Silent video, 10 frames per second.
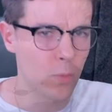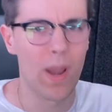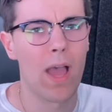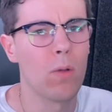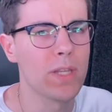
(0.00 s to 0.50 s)

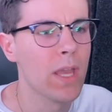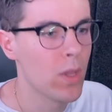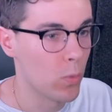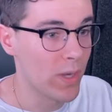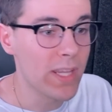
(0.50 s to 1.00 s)
around
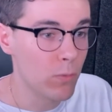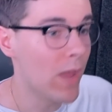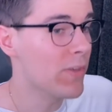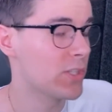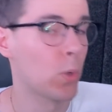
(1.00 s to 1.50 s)
when he
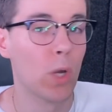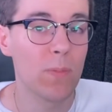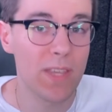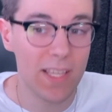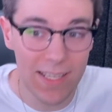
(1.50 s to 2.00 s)
read the
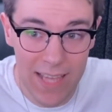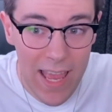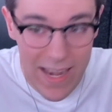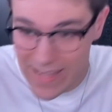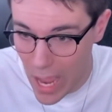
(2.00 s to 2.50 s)
story because
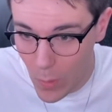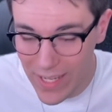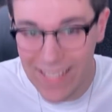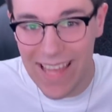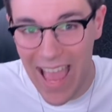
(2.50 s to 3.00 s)
now
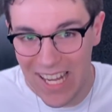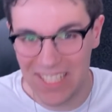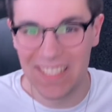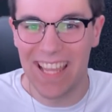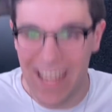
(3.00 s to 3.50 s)
he's
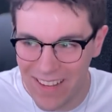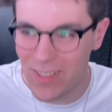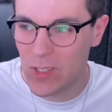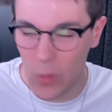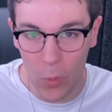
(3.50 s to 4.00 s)
actually in
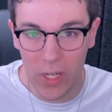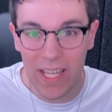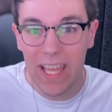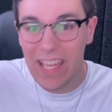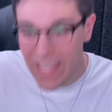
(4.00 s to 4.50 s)
the
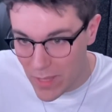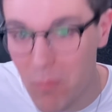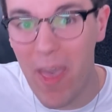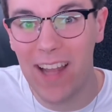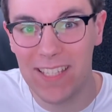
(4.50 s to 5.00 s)
story
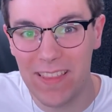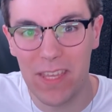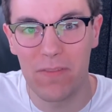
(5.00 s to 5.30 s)
impacting the